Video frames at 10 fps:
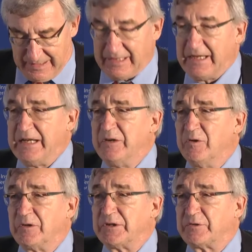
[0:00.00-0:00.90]
in
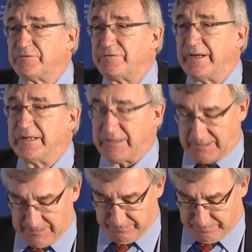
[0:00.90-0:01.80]
order to find
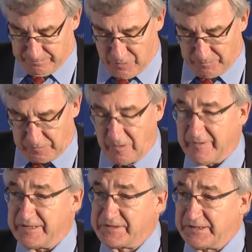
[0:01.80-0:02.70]
more
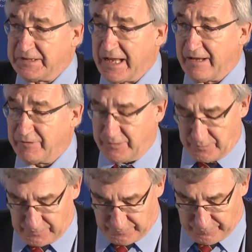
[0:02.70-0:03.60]
promising
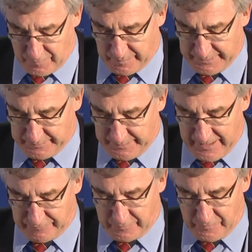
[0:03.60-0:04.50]
avenues forward, we
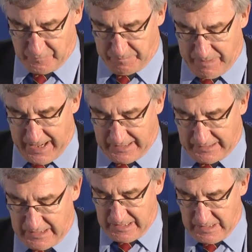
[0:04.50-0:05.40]
have to look
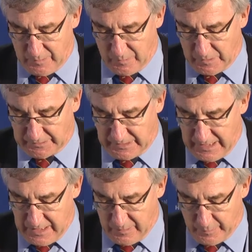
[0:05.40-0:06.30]
back what
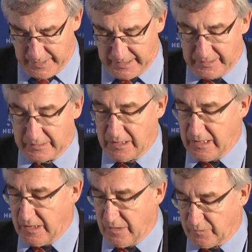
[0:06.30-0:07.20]
went
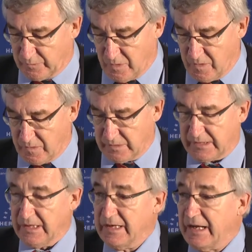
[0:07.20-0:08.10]
wrong.
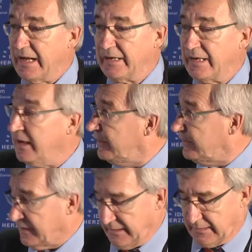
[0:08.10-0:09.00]
And I
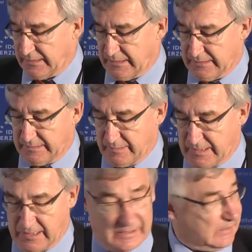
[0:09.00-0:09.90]
think uh, there
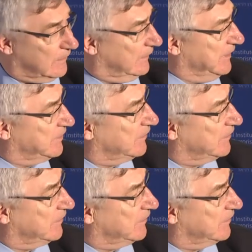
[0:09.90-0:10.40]
are at least